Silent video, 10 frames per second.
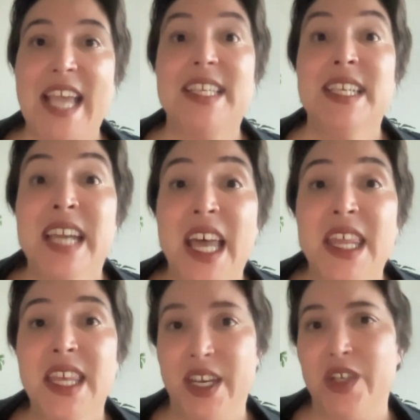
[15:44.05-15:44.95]
is
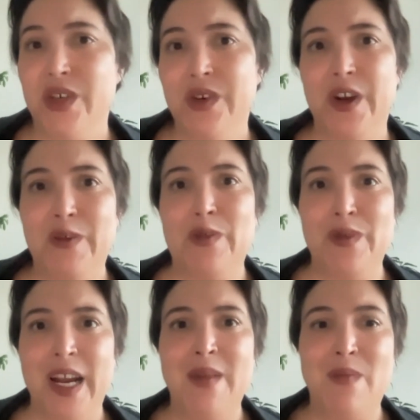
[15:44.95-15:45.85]
nothing short of a
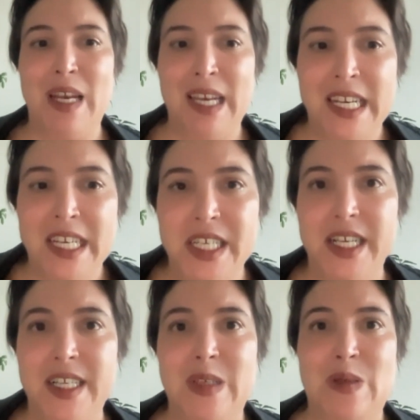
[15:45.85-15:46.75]
really
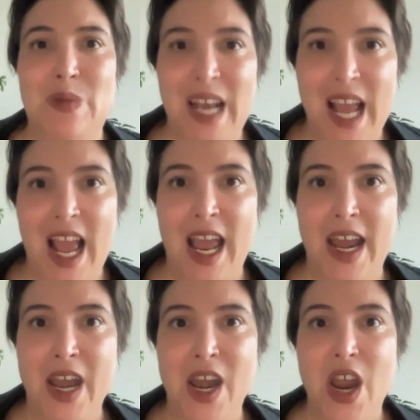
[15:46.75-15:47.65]
malicious plan